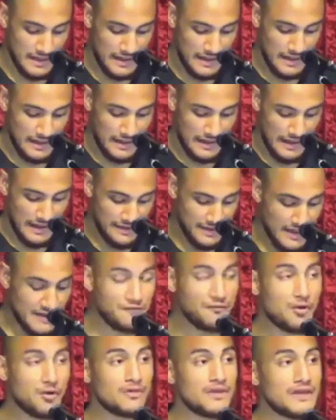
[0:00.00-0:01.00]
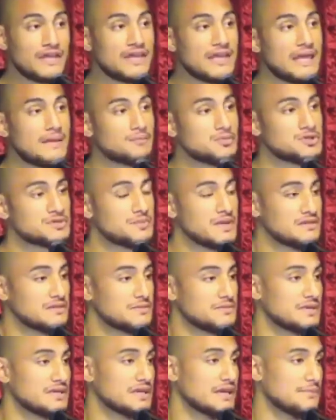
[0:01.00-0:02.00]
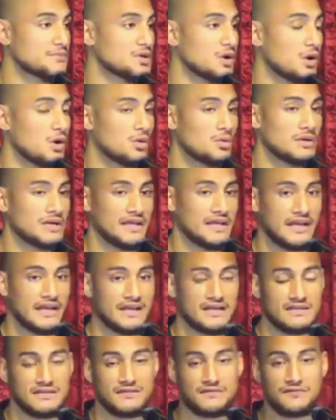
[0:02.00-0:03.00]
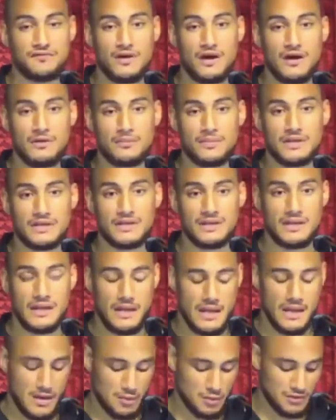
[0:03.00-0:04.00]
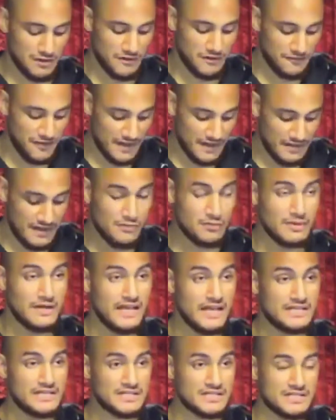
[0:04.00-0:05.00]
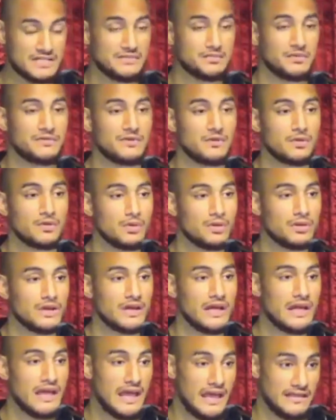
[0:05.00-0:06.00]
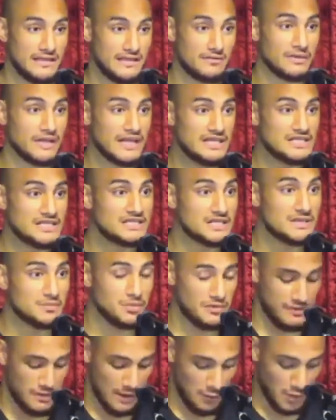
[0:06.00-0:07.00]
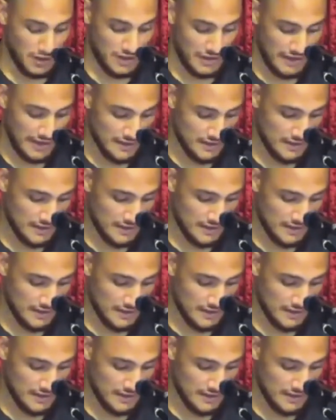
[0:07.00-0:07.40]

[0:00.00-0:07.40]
And therefore, their camp was meant to be kept holy, and any defilement would affect their relationship with the Lord and their relationship with one another.